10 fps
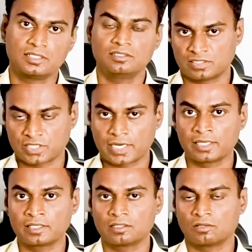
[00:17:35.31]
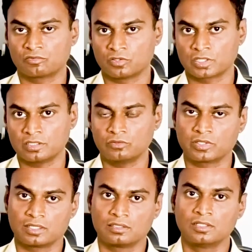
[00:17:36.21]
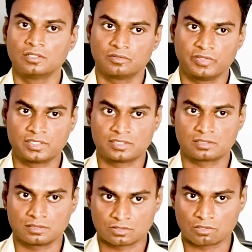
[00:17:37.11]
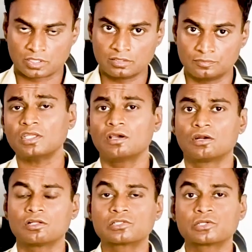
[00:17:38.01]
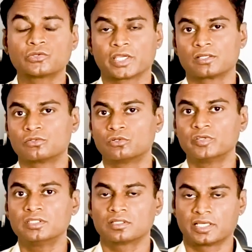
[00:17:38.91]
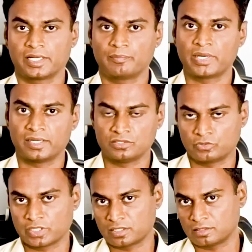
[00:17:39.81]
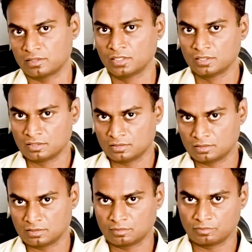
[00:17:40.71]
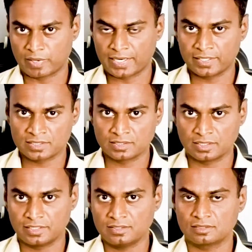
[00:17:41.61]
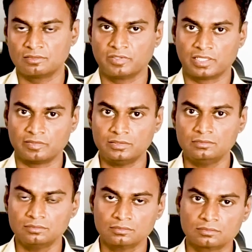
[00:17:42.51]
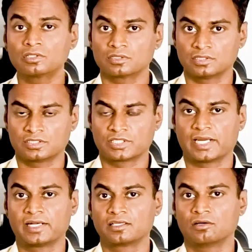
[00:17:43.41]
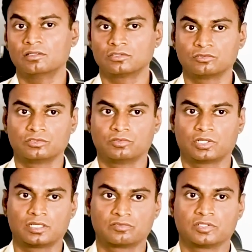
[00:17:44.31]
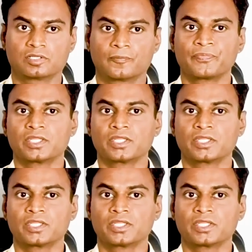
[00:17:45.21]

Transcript: While standing or working, you can wear stocking, and also you can go with crepe bandage. You can bandage the legs whenever you are standing or you are at work.